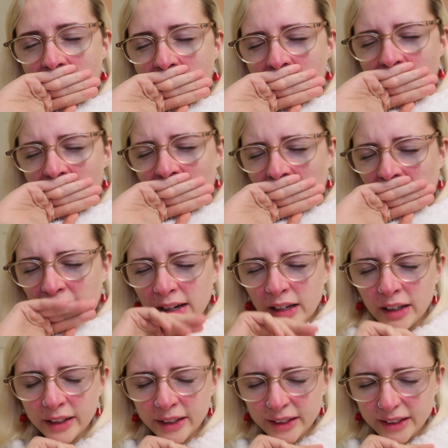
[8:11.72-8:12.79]
honest,
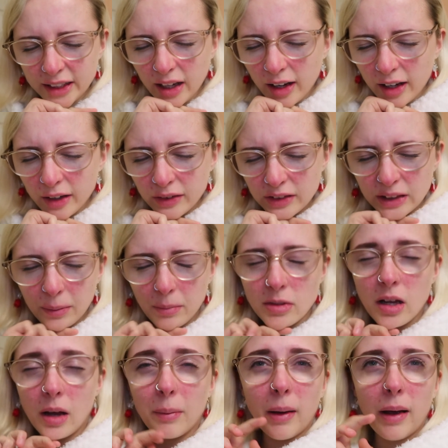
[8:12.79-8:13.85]
that kind of sums
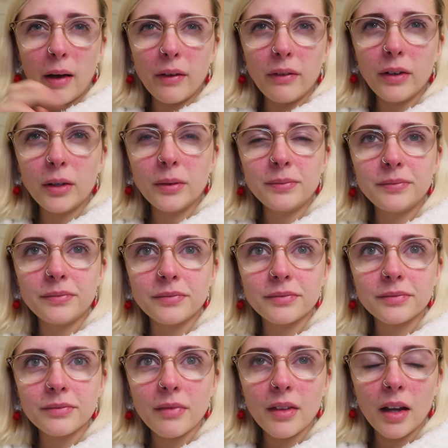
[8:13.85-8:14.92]
up how I feel.
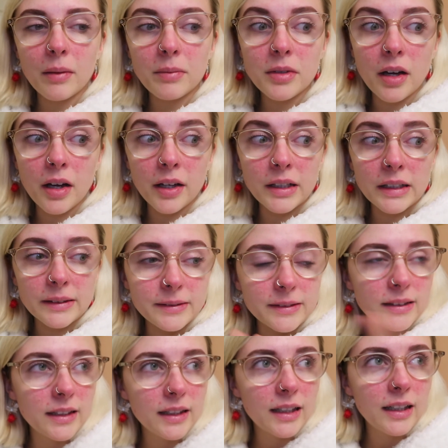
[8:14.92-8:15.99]
I'm tired,
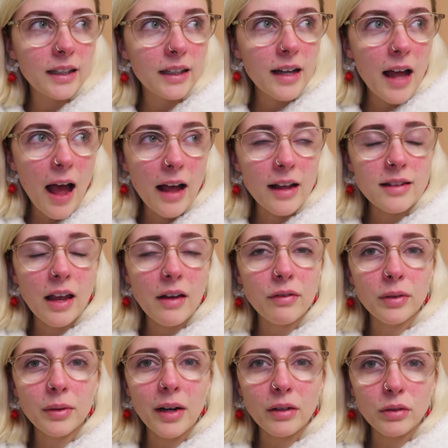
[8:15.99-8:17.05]
as
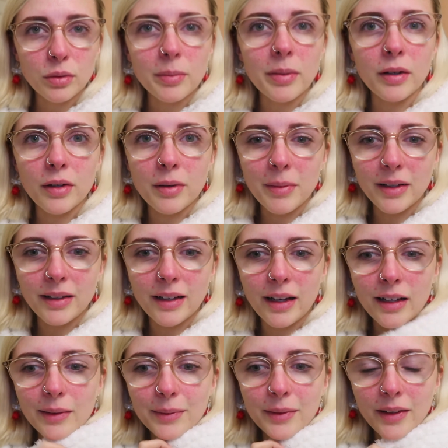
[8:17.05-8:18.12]
everyone else will be on a
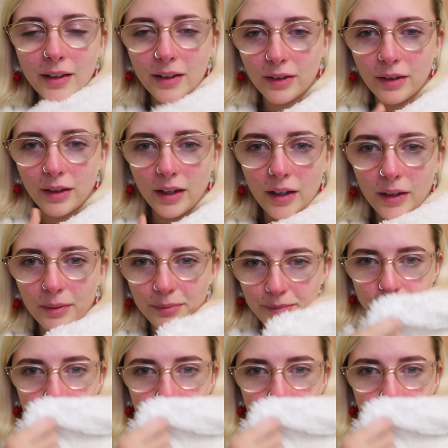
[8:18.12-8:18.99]
Monday, and that's okay.